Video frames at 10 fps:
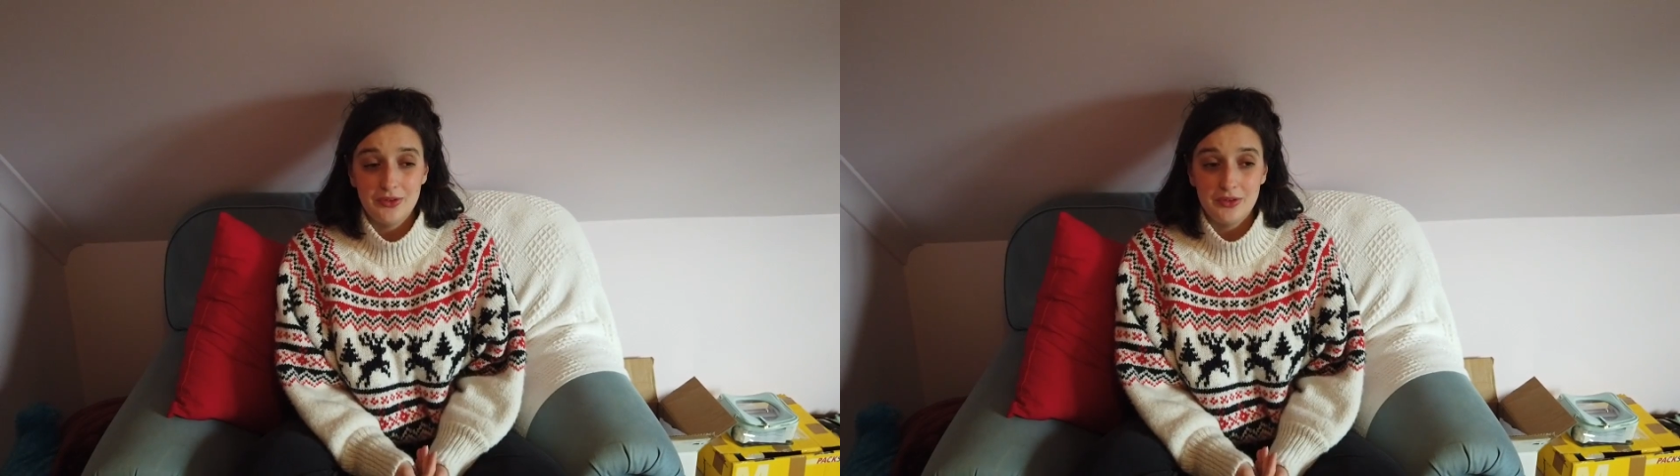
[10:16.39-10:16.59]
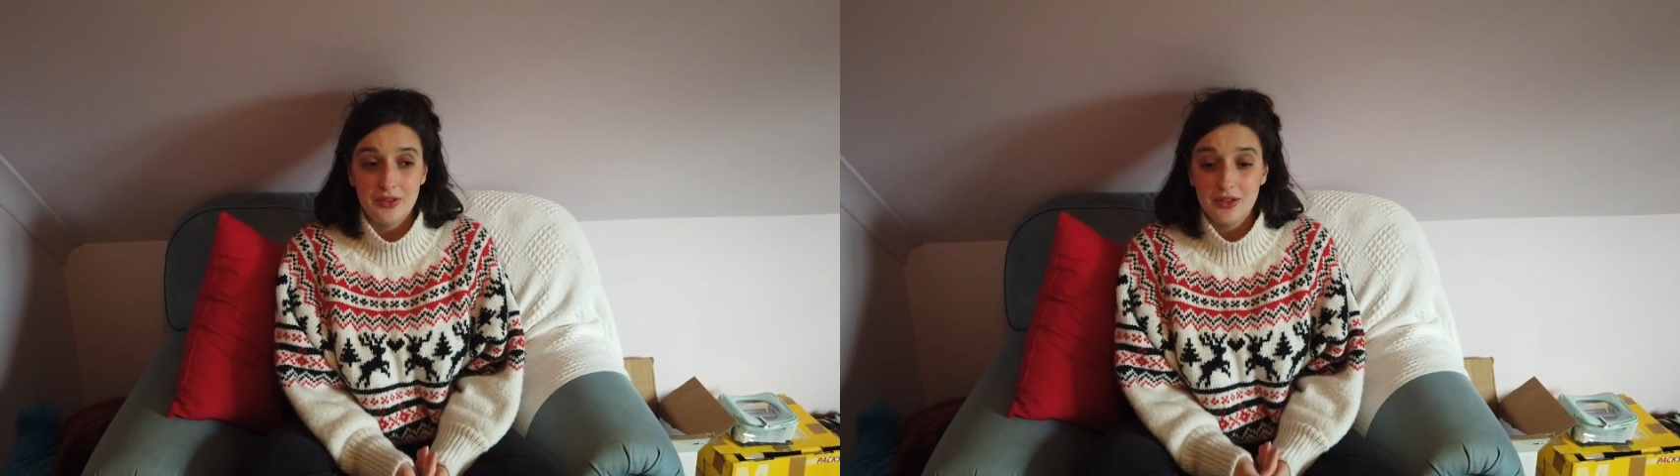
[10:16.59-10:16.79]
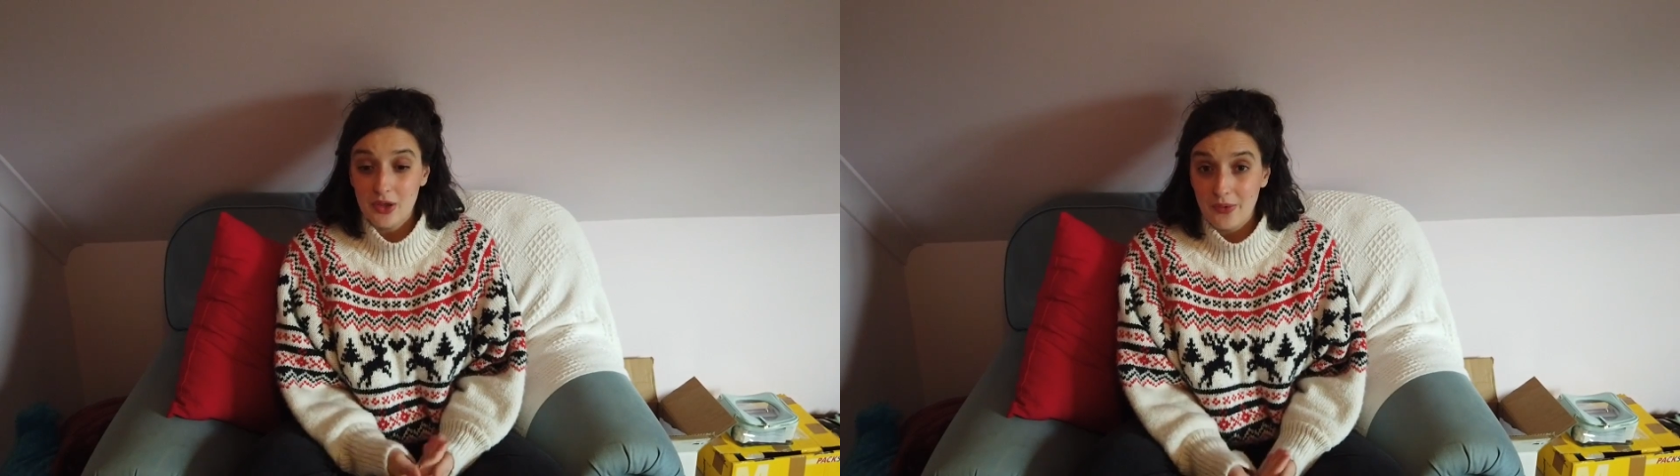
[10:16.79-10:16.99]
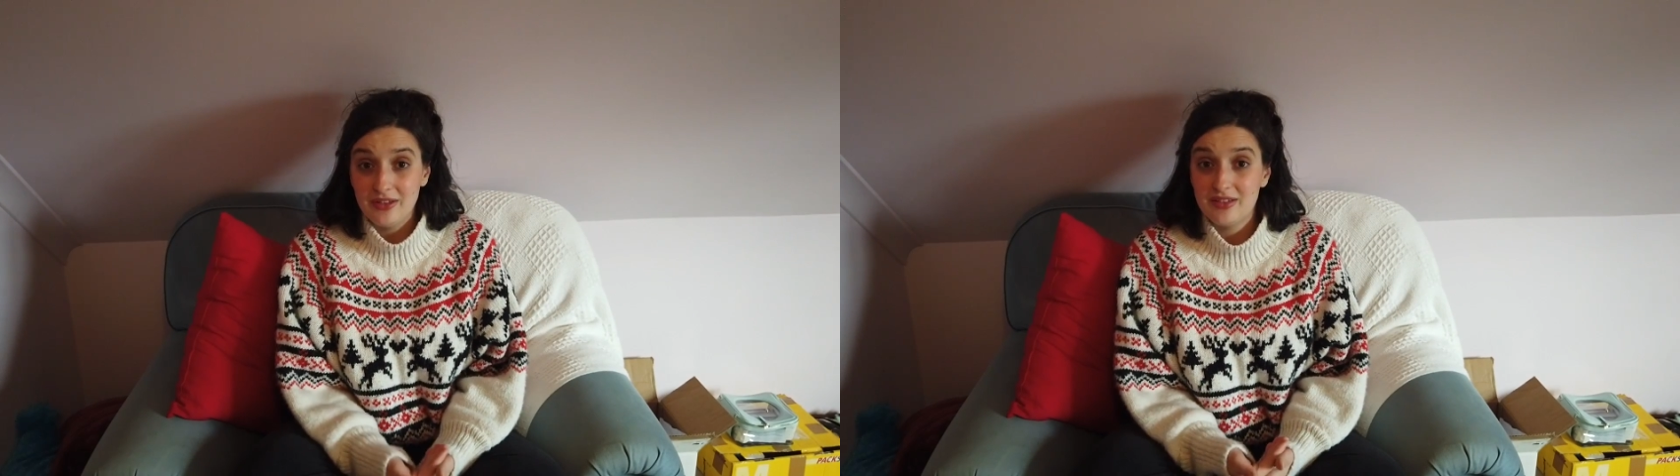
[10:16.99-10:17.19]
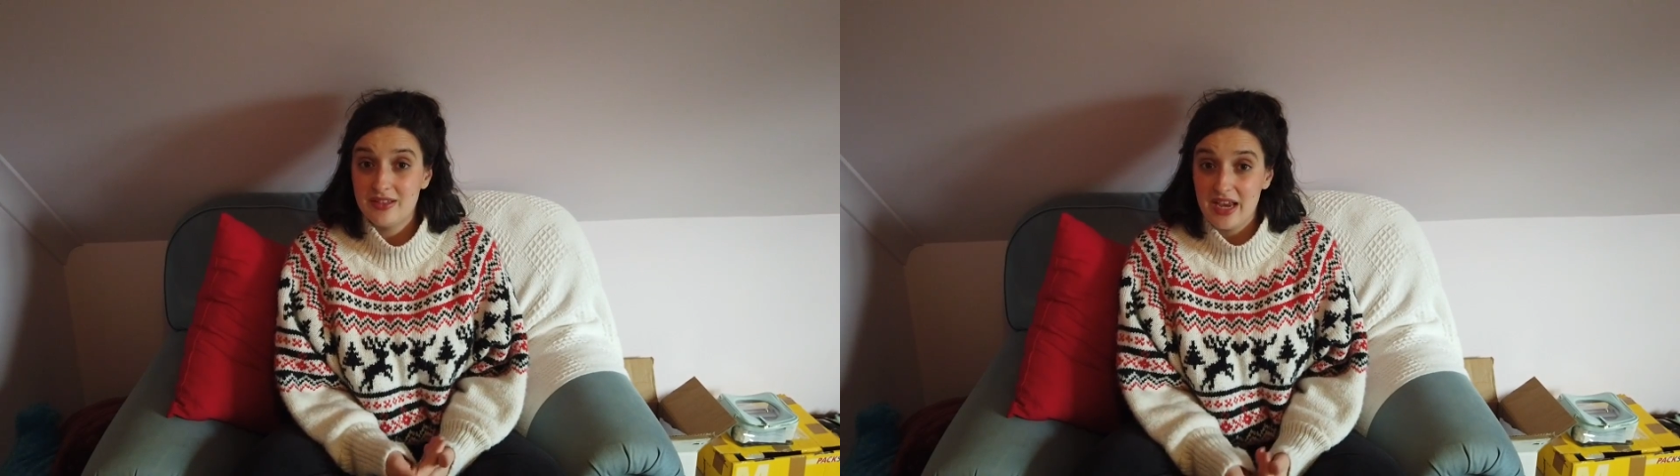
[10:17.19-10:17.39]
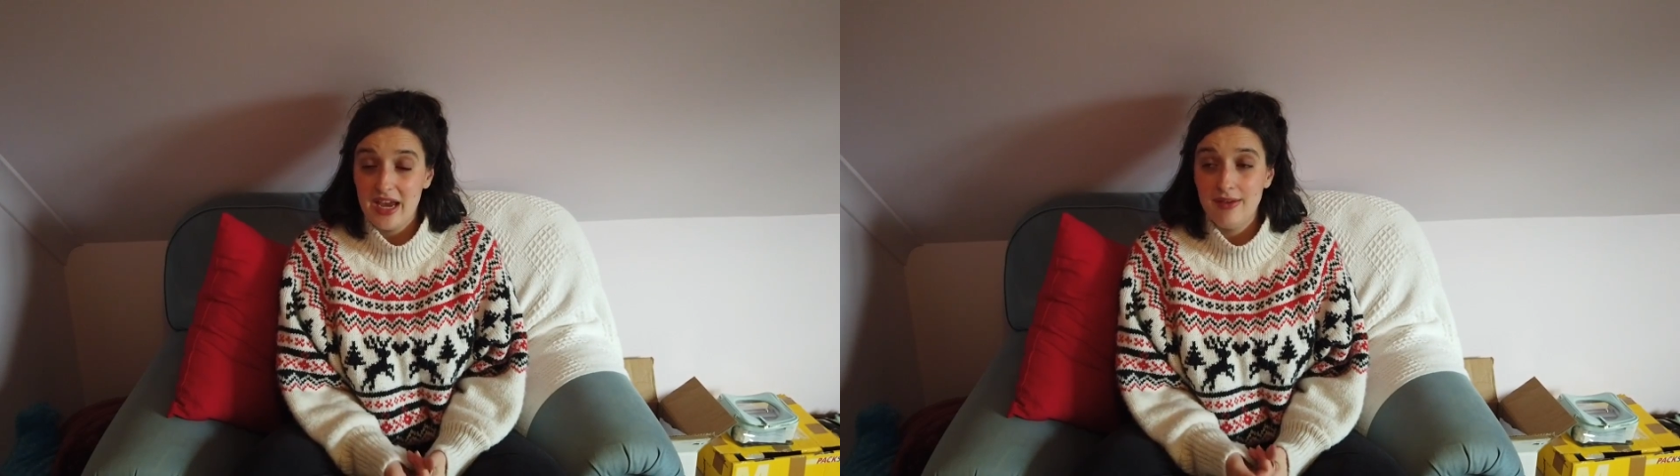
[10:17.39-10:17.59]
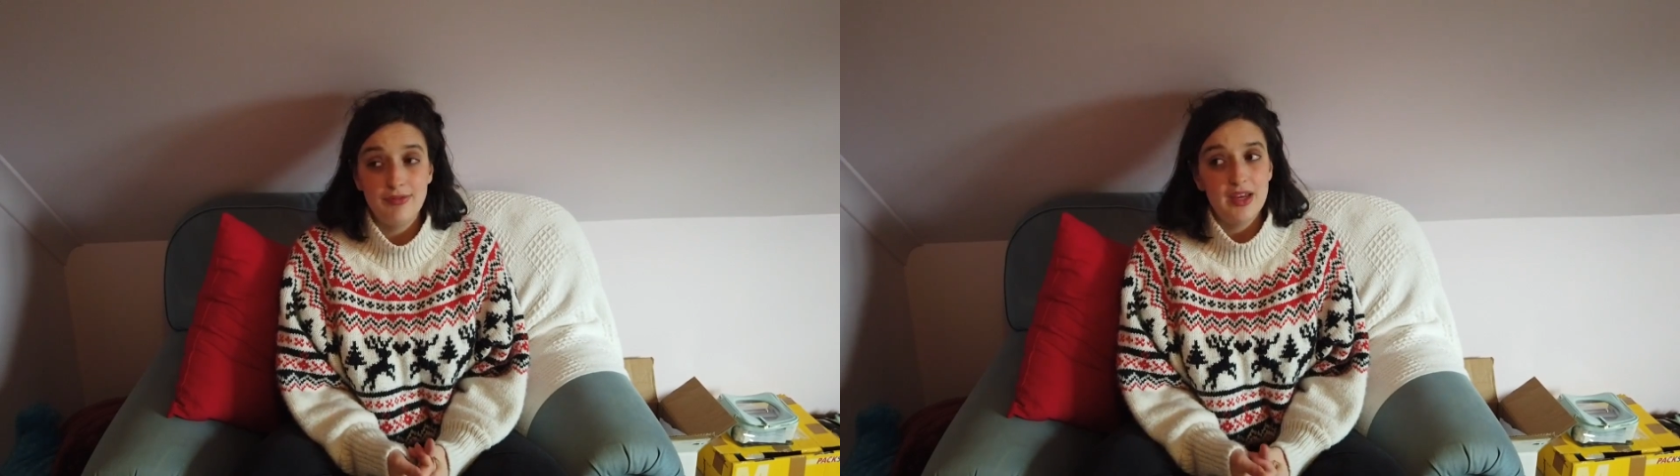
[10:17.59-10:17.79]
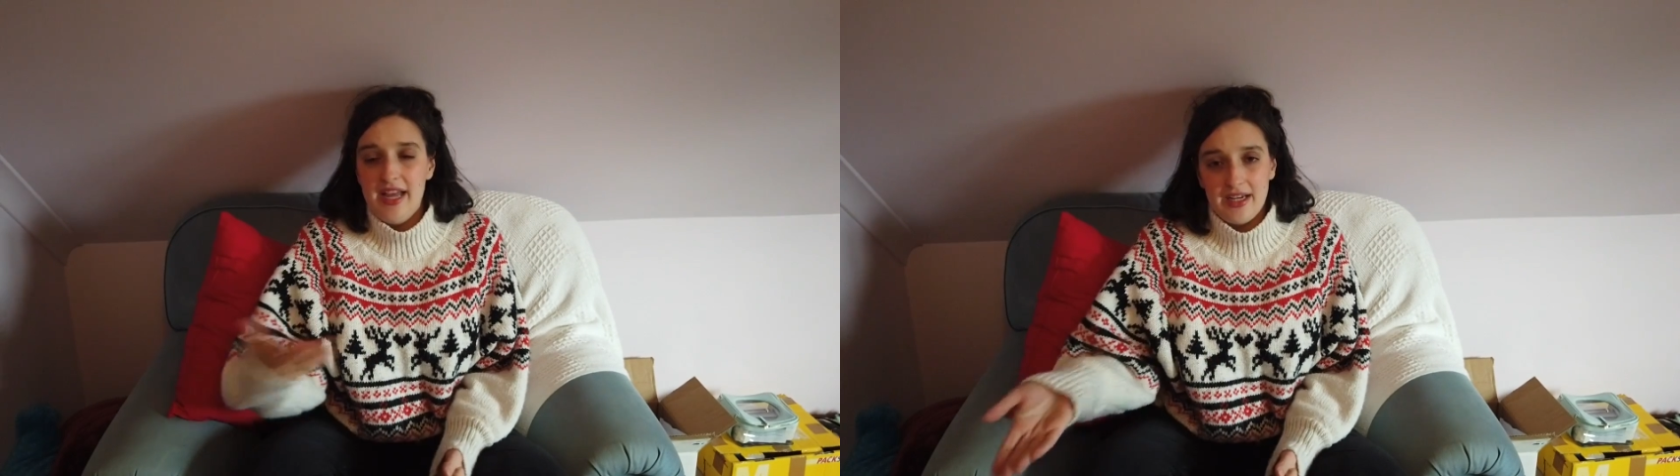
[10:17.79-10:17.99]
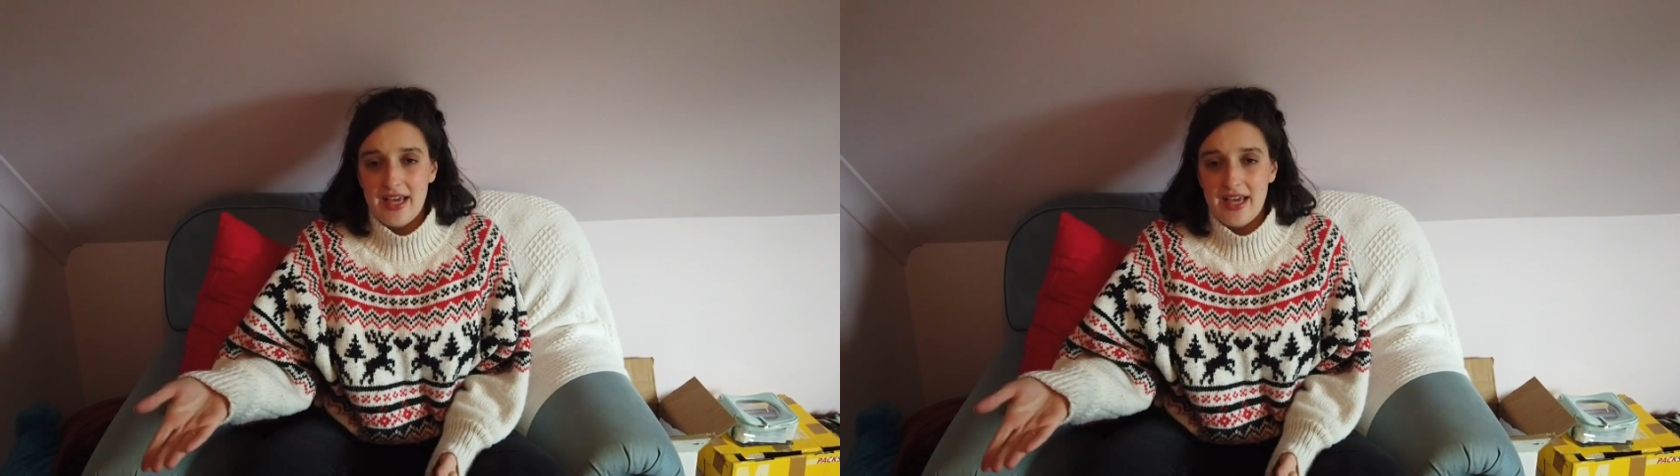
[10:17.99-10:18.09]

you're going to save an